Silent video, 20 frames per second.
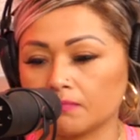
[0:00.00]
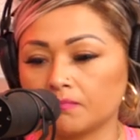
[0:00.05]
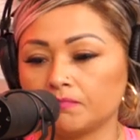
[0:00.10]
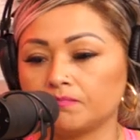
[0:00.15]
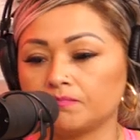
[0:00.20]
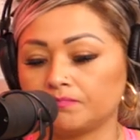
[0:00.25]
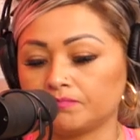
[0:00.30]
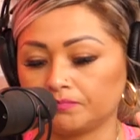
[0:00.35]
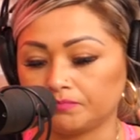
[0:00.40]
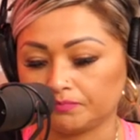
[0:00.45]

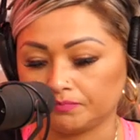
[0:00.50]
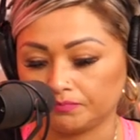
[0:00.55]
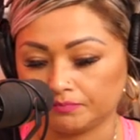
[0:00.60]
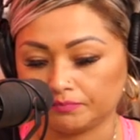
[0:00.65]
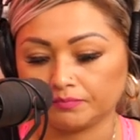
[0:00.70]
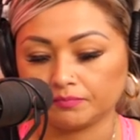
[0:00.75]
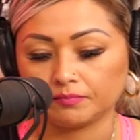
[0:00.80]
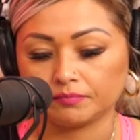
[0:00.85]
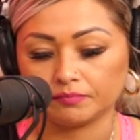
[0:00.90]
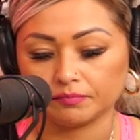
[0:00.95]

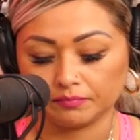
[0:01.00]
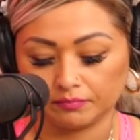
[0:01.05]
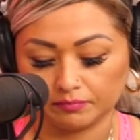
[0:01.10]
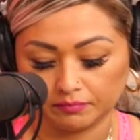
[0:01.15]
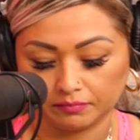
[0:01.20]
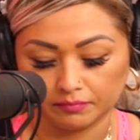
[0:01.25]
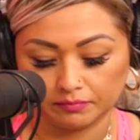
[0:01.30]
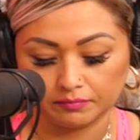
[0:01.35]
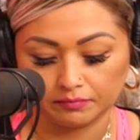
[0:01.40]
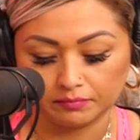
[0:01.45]

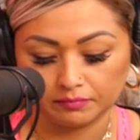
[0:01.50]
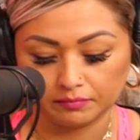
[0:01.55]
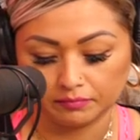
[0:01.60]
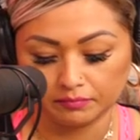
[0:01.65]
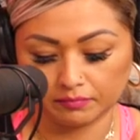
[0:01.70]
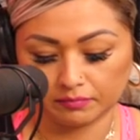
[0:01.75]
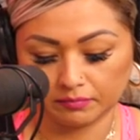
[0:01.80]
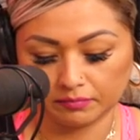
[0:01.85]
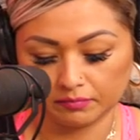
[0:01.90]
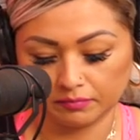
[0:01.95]

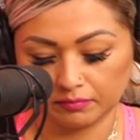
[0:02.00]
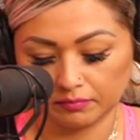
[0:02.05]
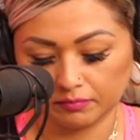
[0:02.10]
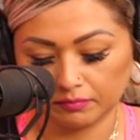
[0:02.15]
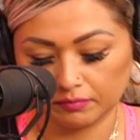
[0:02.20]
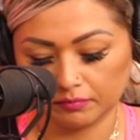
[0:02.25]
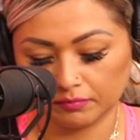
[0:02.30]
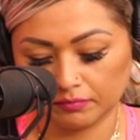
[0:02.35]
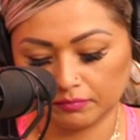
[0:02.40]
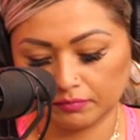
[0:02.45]

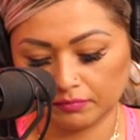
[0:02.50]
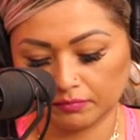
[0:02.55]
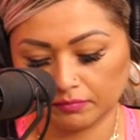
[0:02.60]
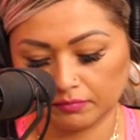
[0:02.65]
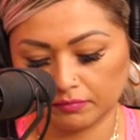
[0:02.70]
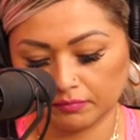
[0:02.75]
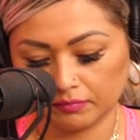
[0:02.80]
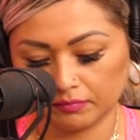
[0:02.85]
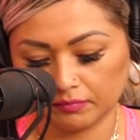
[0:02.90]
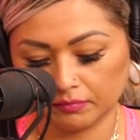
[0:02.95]

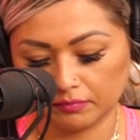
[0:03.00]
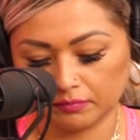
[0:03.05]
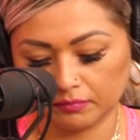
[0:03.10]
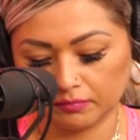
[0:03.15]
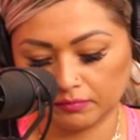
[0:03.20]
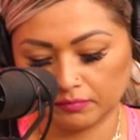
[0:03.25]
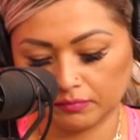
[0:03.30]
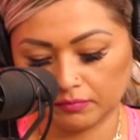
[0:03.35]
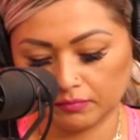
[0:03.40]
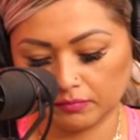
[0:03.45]

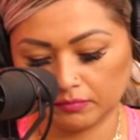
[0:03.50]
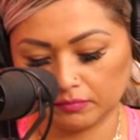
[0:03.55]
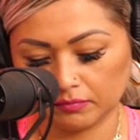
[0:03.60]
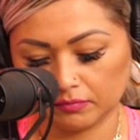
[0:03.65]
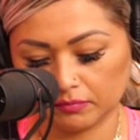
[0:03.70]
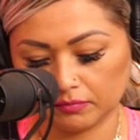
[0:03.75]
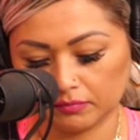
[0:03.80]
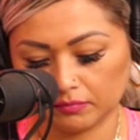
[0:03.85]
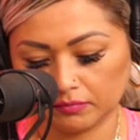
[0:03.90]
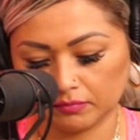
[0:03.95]

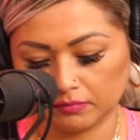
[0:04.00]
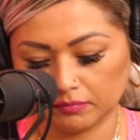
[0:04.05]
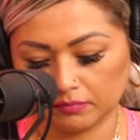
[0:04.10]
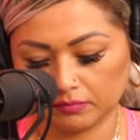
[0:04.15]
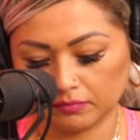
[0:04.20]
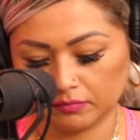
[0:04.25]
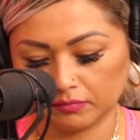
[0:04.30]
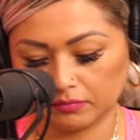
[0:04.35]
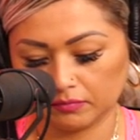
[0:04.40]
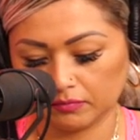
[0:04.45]

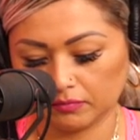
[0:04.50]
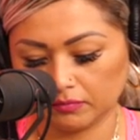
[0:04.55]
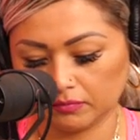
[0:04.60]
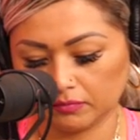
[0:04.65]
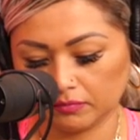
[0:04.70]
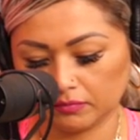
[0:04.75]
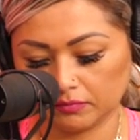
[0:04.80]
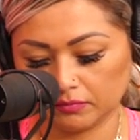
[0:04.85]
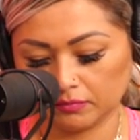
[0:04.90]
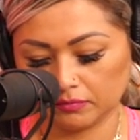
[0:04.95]

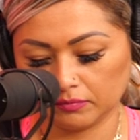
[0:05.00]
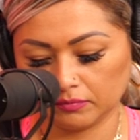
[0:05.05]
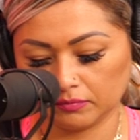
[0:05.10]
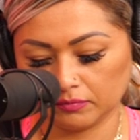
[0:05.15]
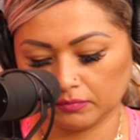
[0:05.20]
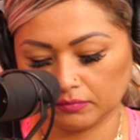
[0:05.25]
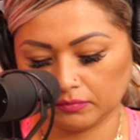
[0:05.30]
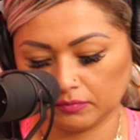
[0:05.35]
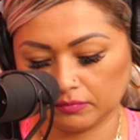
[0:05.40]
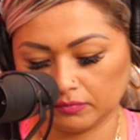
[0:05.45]

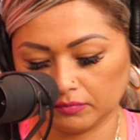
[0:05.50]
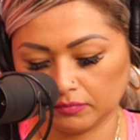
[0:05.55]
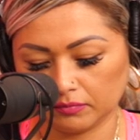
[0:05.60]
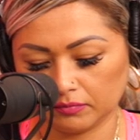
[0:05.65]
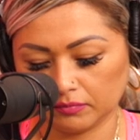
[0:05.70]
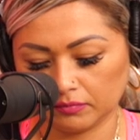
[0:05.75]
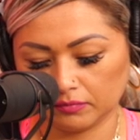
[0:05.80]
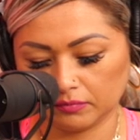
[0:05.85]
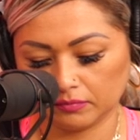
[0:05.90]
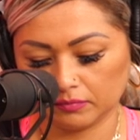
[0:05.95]

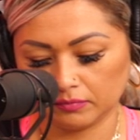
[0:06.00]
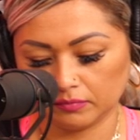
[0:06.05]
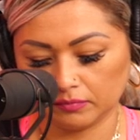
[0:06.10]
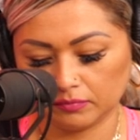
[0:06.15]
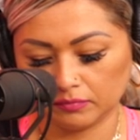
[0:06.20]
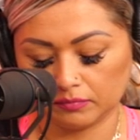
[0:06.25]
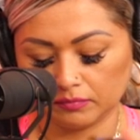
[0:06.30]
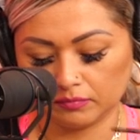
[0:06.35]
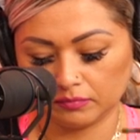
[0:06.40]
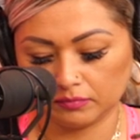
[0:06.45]

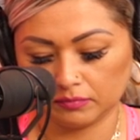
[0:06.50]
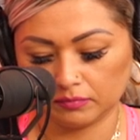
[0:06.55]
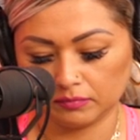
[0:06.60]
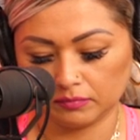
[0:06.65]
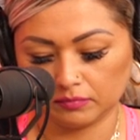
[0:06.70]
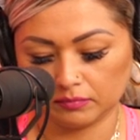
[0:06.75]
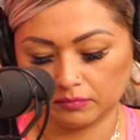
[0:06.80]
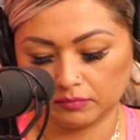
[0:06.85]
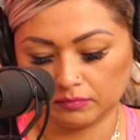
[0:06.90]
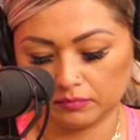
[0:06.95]

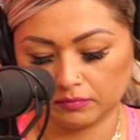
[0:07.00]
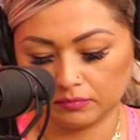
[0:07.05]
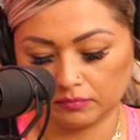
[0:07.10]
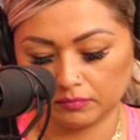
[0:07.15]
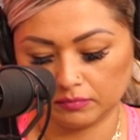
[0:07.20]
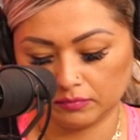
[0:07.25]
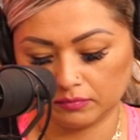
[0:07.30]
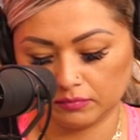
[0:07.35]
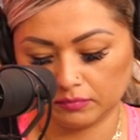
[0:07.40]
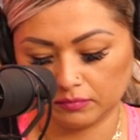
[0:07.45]

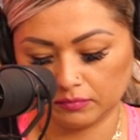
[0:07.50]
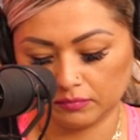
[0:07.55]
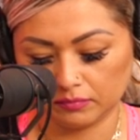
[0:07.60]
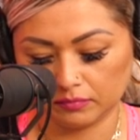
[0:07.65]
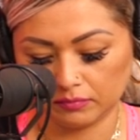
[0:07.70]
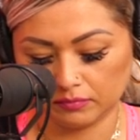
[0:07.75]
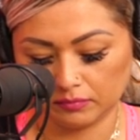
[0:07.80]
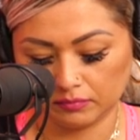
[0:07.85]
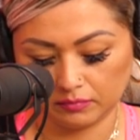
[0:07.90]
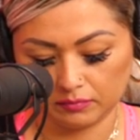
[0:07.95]
(silent)